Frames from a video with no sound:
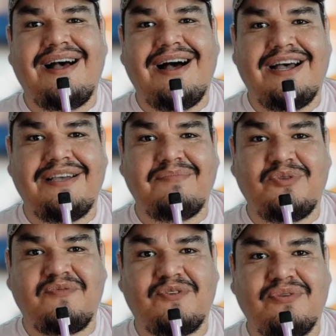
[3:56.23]
I
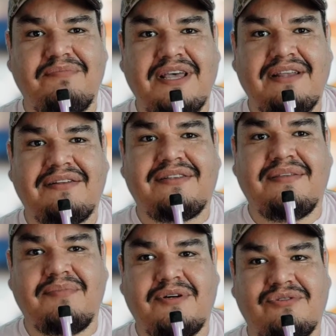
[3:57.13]
move to amend the
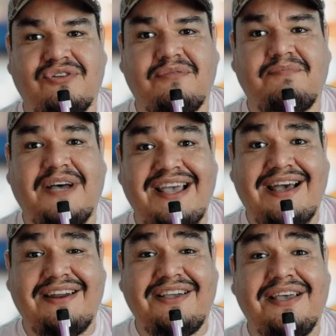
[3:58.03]
motion by
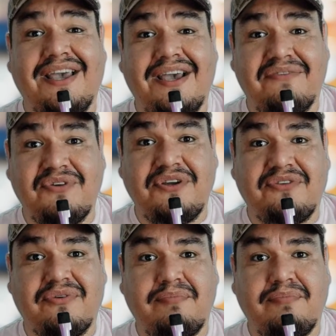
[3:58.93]
adding every other